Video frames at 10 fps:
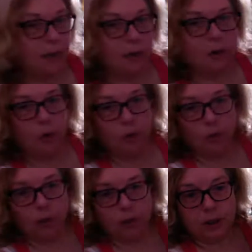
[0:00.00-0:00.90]
the
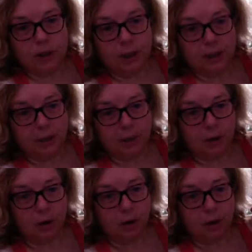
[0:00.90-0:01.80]
notebook to keep it
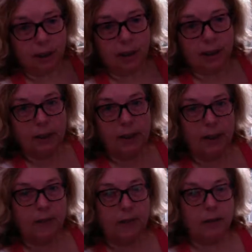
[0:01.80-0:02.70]
all in,
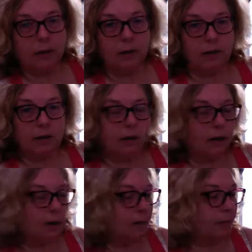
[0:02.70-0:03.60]
and then
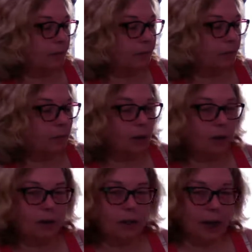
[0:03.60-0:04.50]

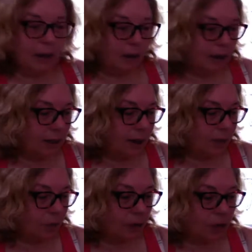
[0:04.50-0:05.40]
the
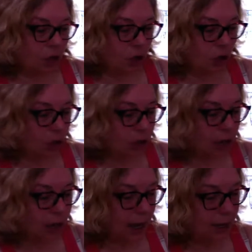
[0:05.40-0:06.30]
affirmation cards.
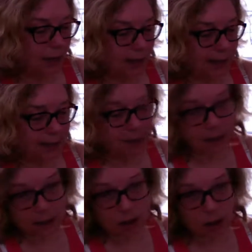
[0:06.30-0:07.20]
And my
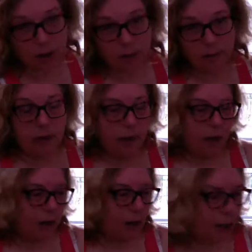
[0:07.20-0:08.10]
intention
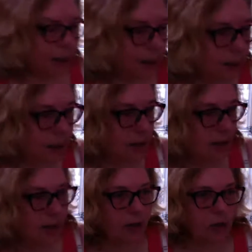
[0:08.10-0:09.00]
is
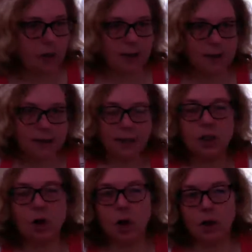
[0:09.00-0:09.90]
that you make 6
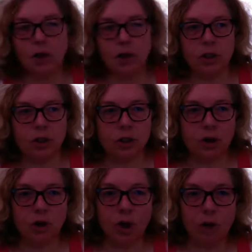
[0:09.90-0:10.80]
cards to
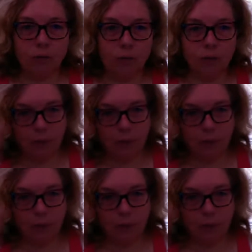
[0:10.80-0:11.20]
start off with,